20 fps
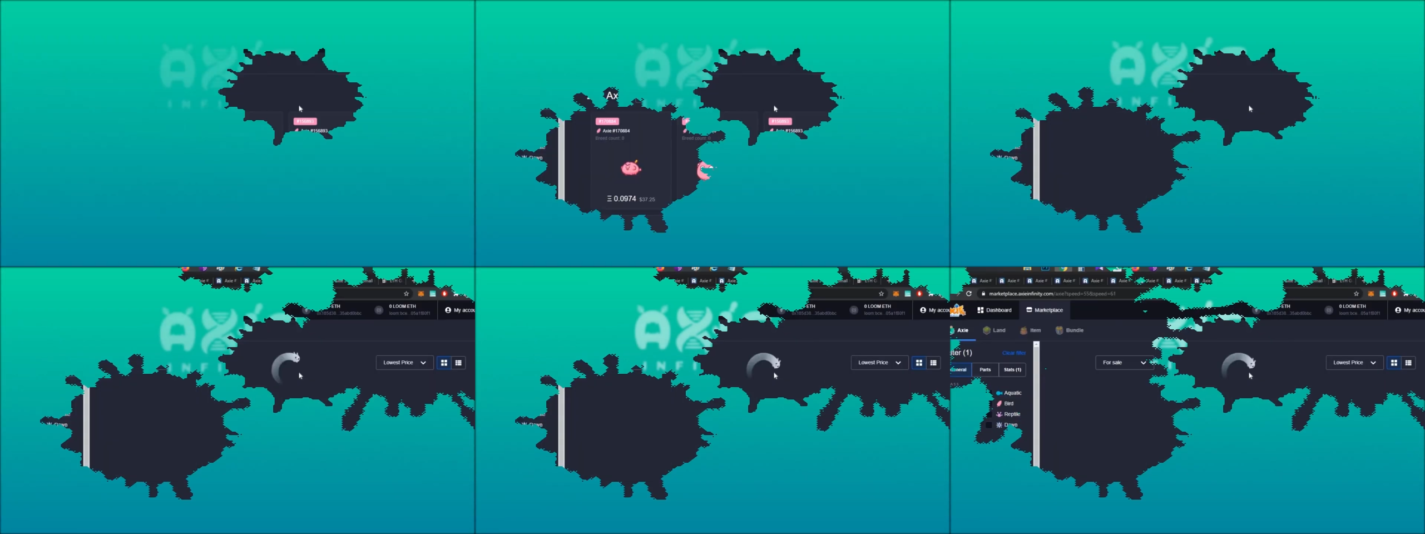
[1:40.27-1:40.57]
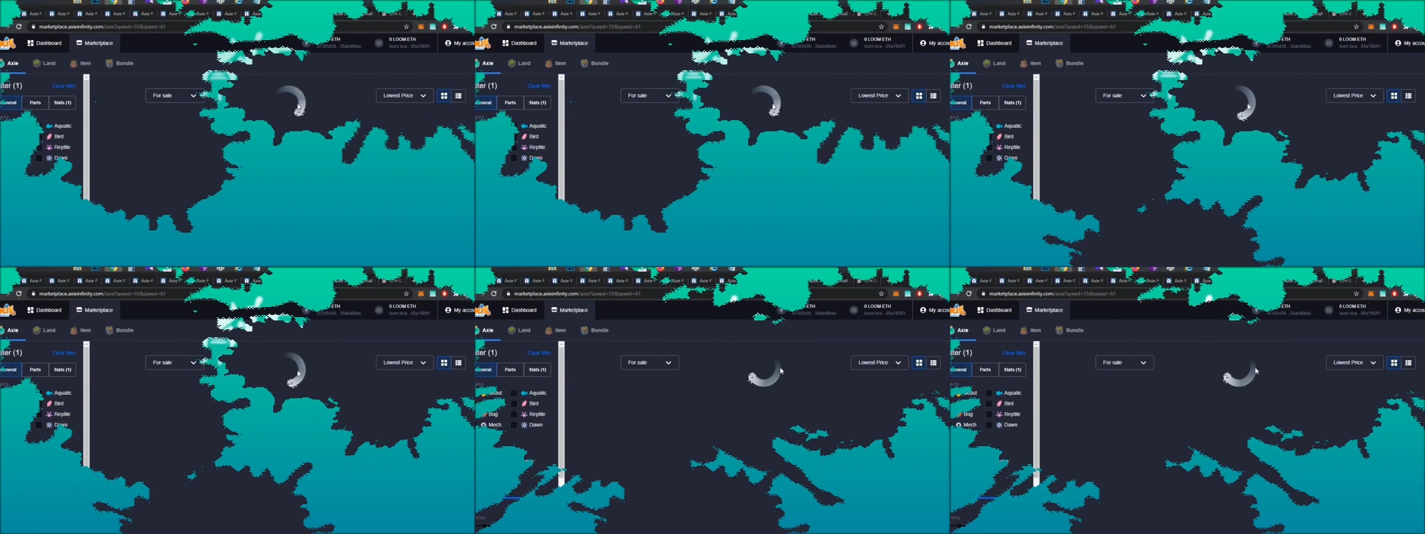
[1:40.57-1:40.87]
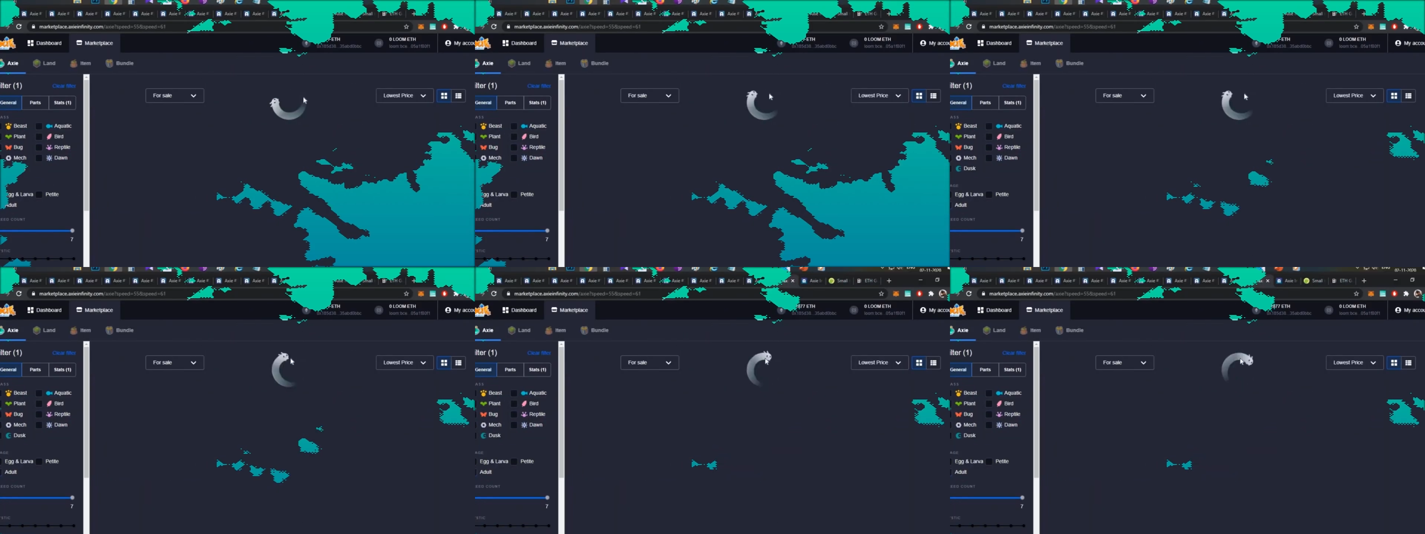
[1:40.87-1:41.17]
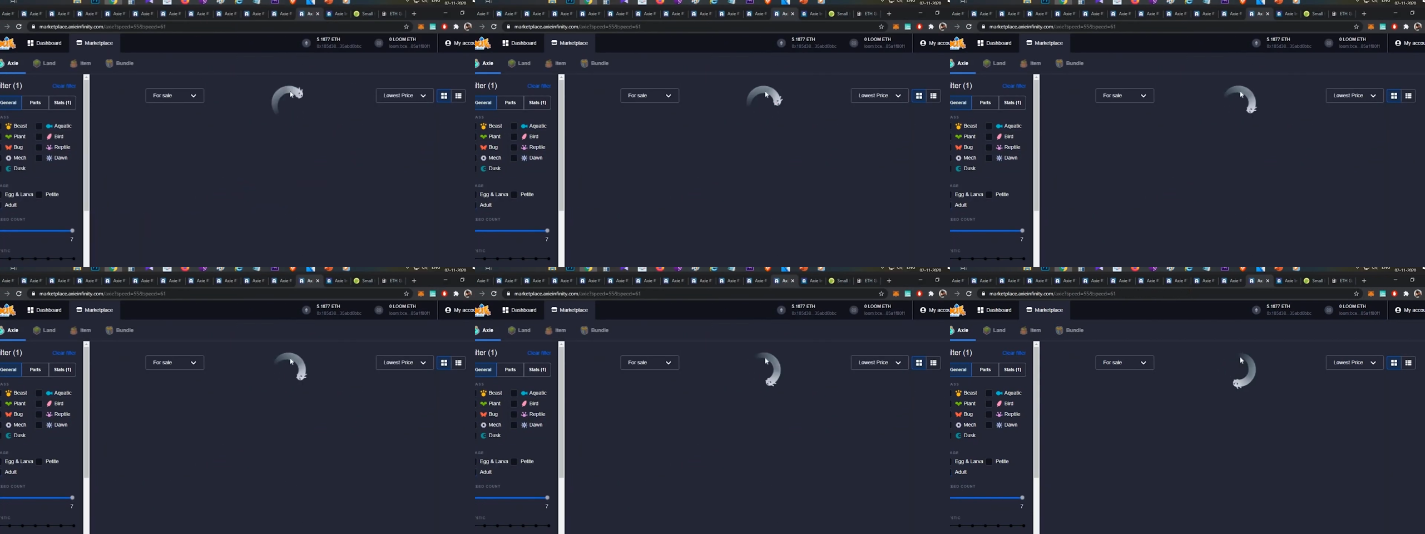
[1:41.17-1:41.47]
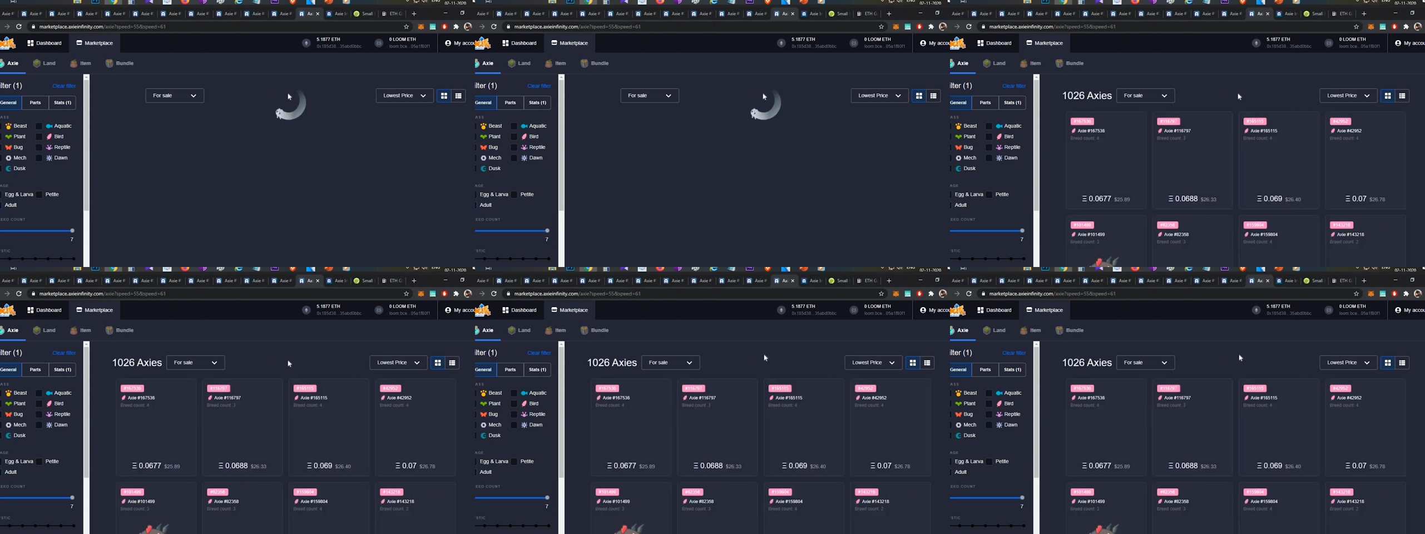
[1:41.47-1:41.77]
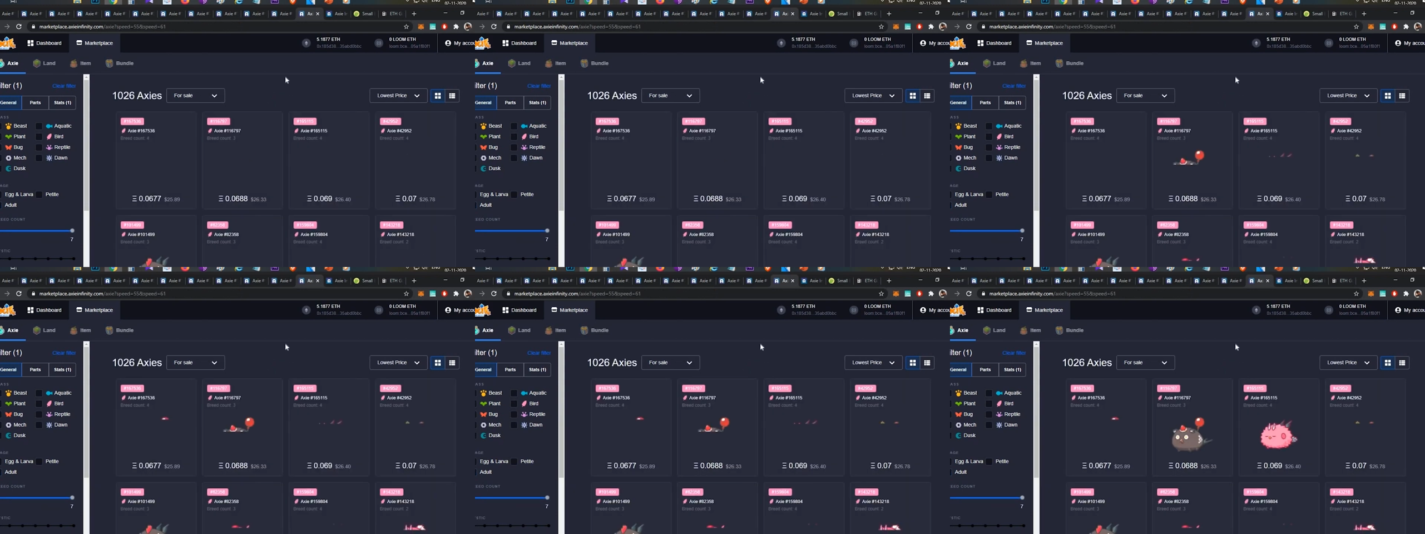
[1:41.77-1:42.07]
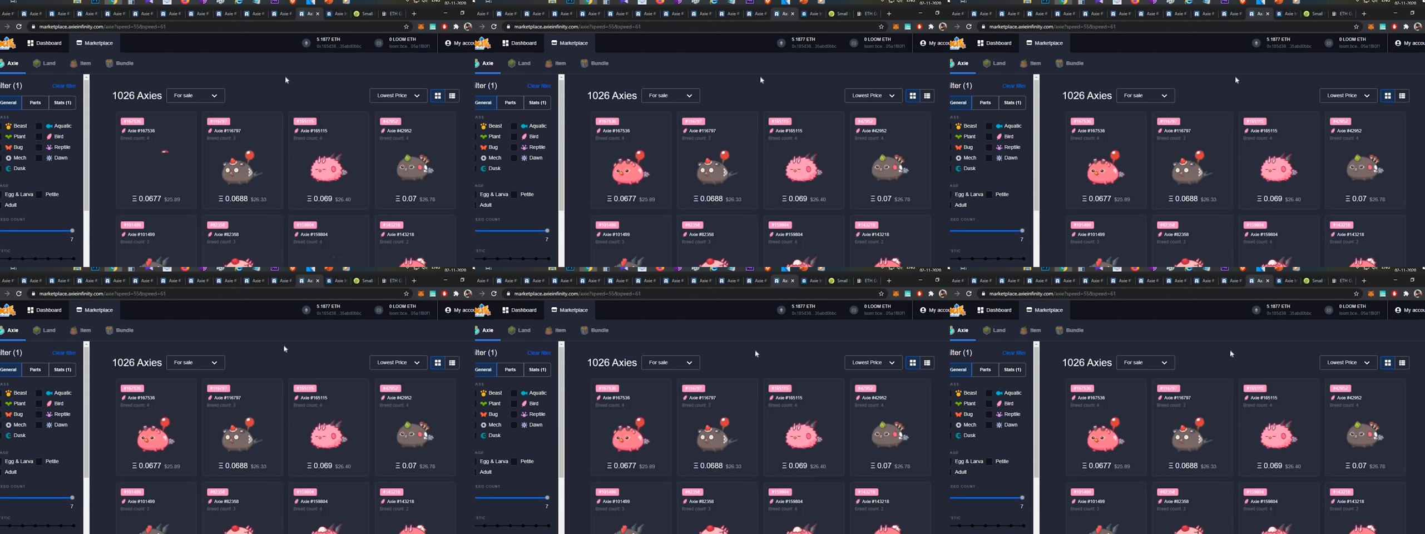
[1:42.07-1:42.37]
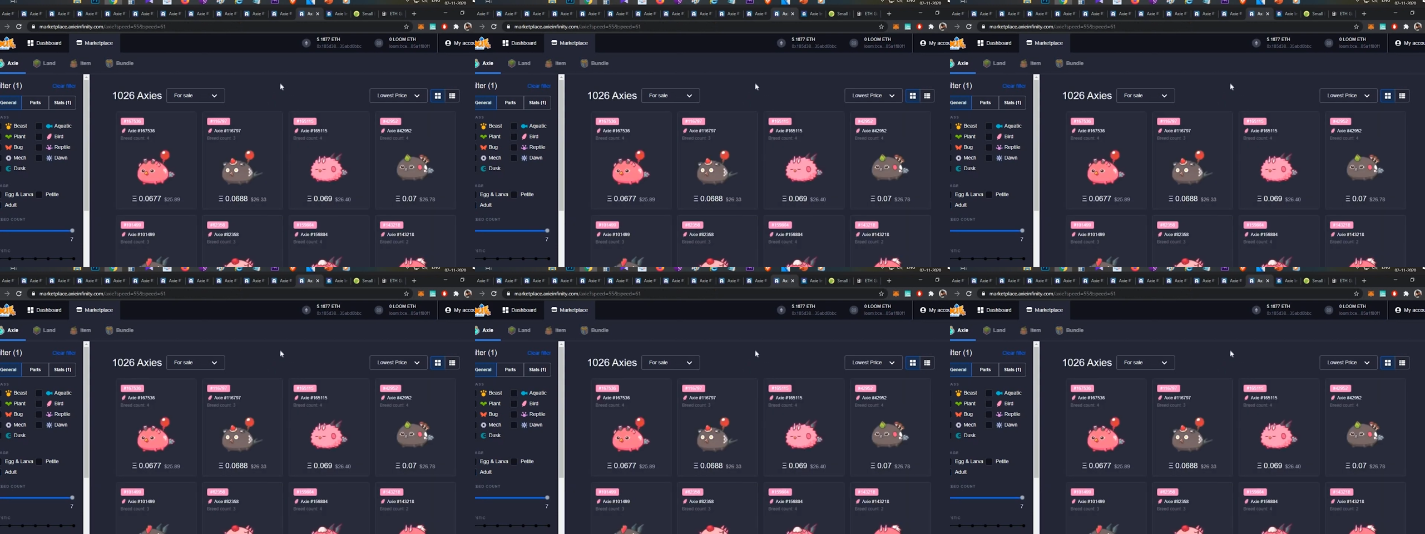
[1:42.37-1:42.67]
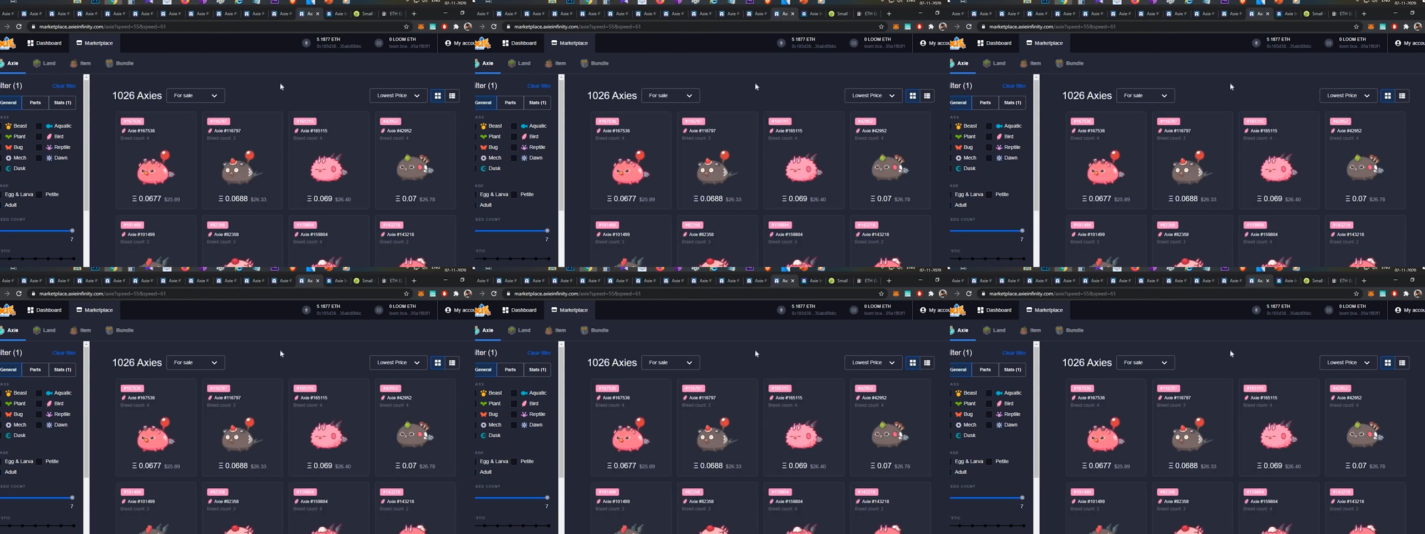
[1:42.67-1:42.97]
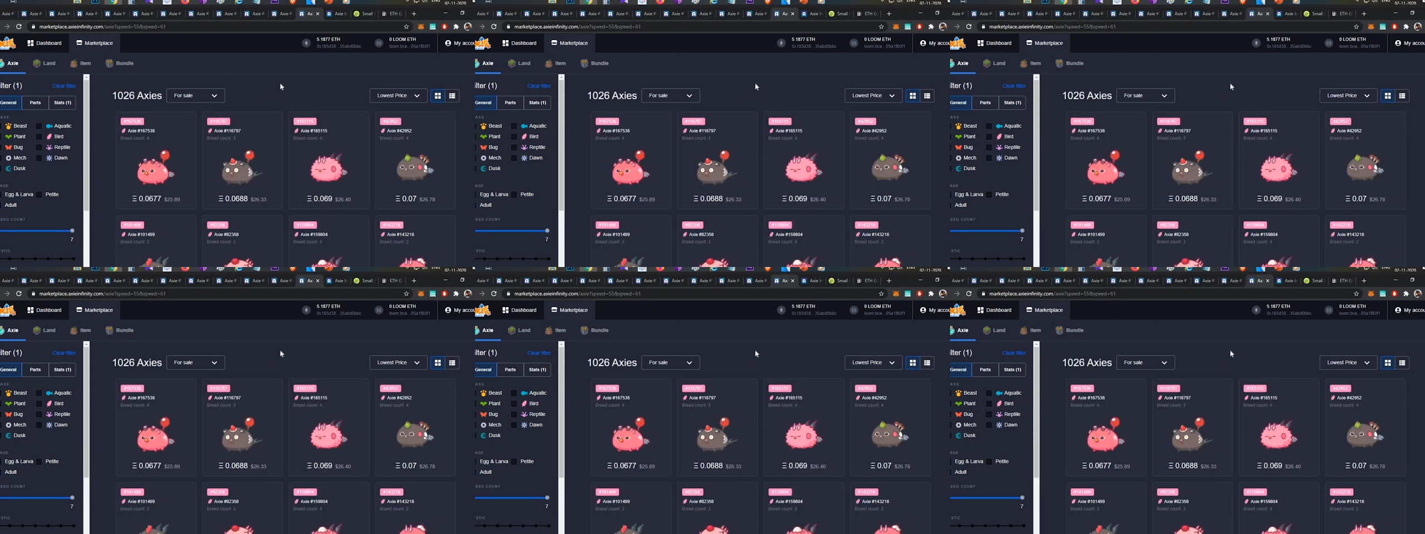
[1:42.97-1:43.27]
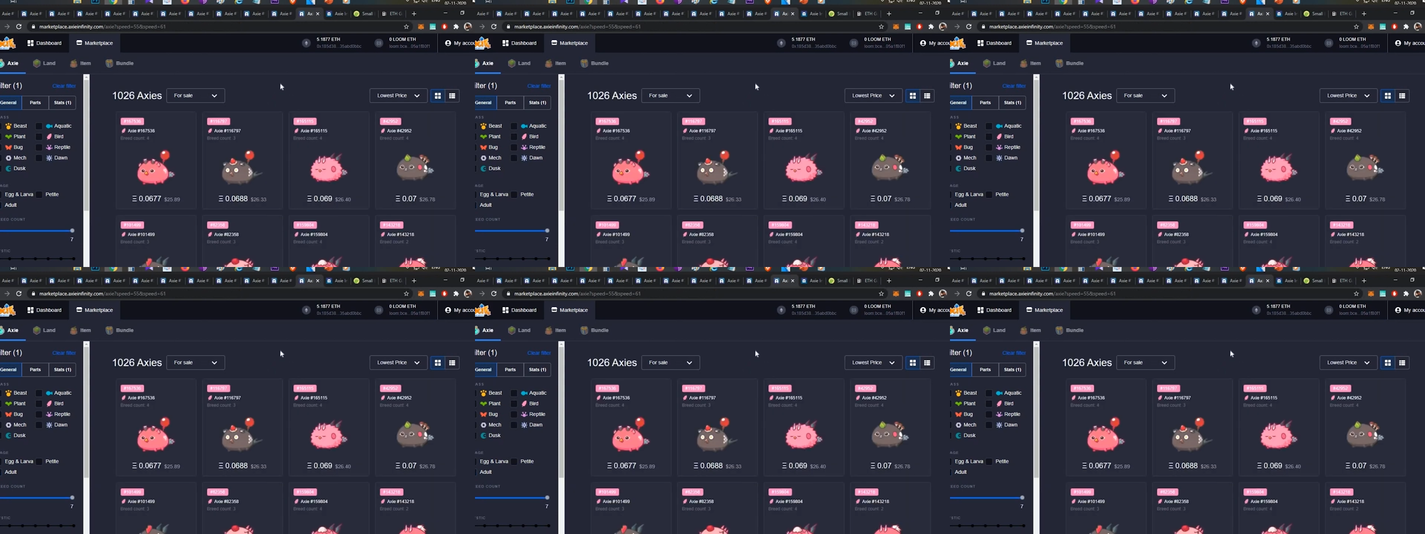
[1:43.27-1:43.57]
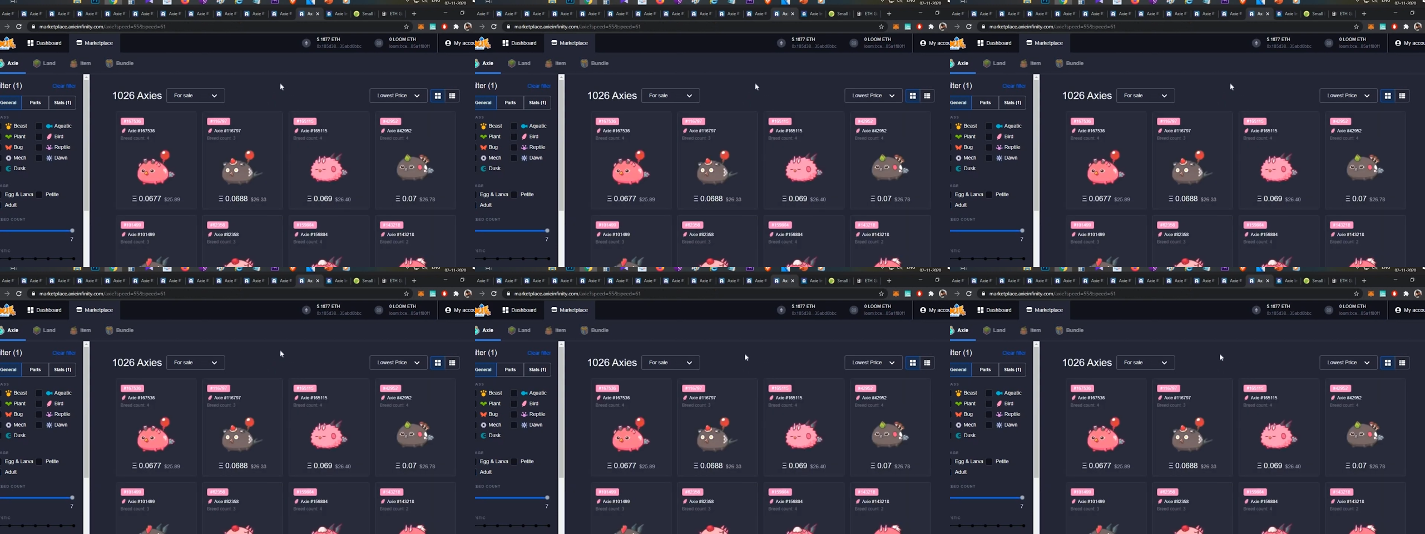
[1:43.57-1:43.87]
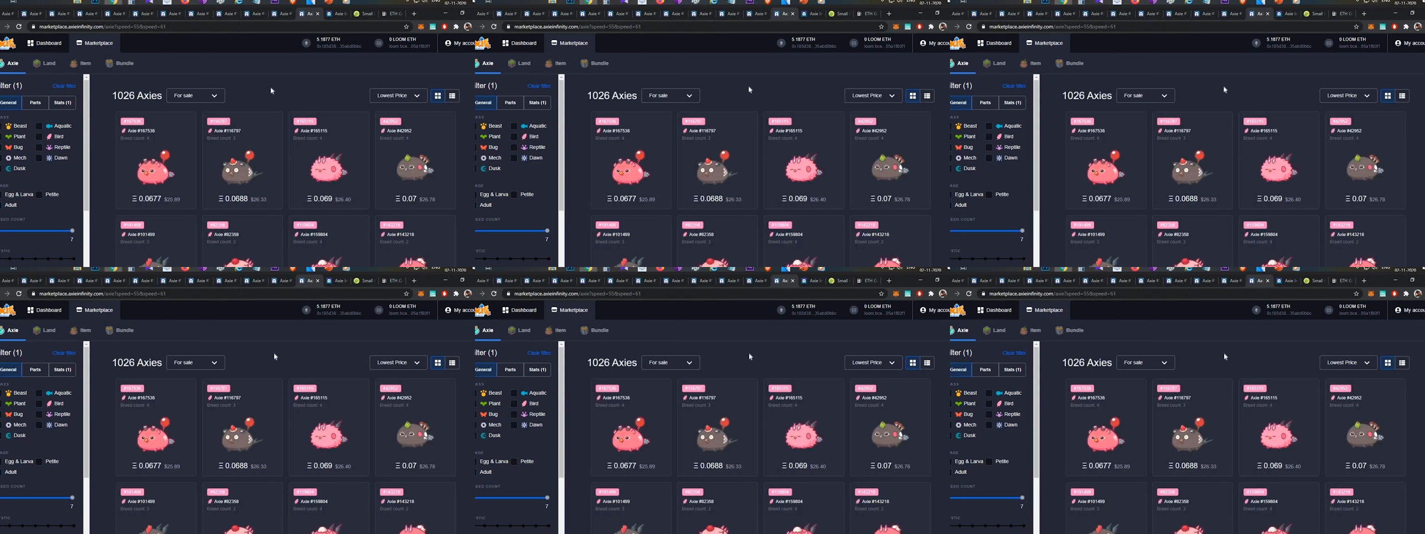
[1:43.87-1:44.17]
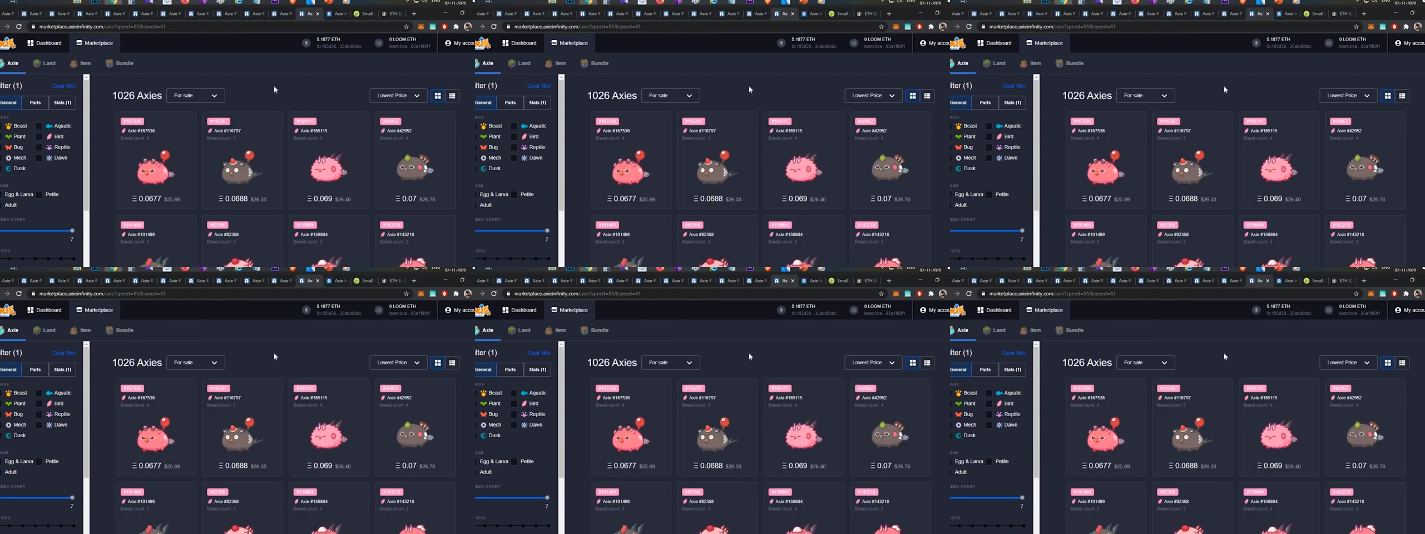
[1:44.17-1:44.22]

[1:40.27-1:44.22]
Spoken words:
[unreadable: no face in view]